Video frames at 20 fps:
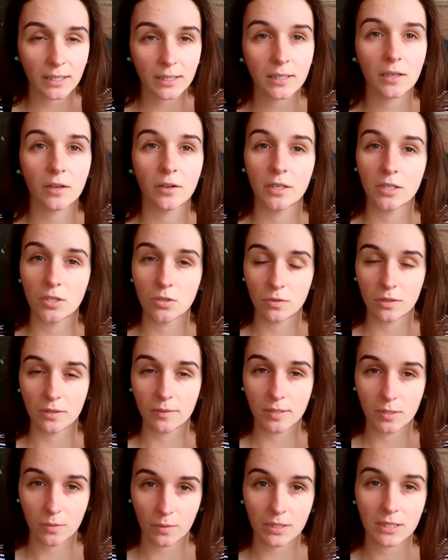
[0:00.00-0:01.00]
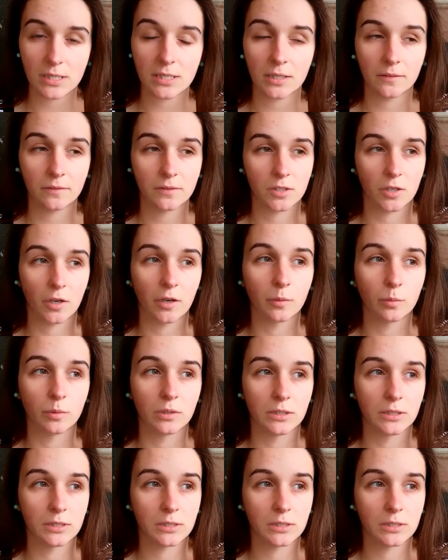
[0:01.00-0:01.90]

I enjoyed sweet stuff, so I would